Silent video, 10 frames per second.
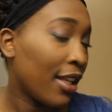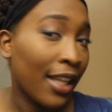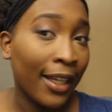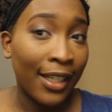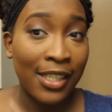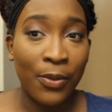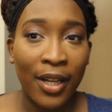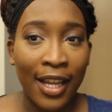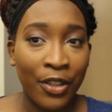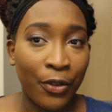Like, this is
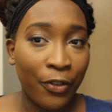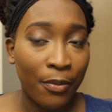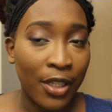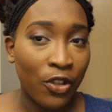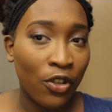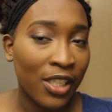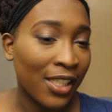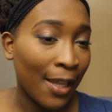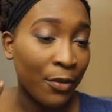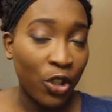what I do for me too,
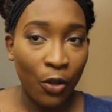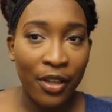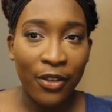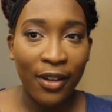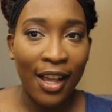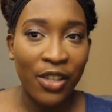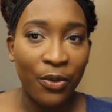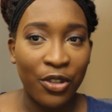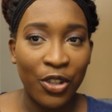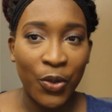since I'm showing you guys
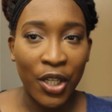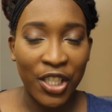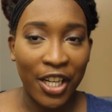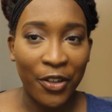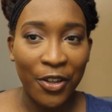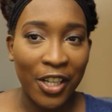what to do in general,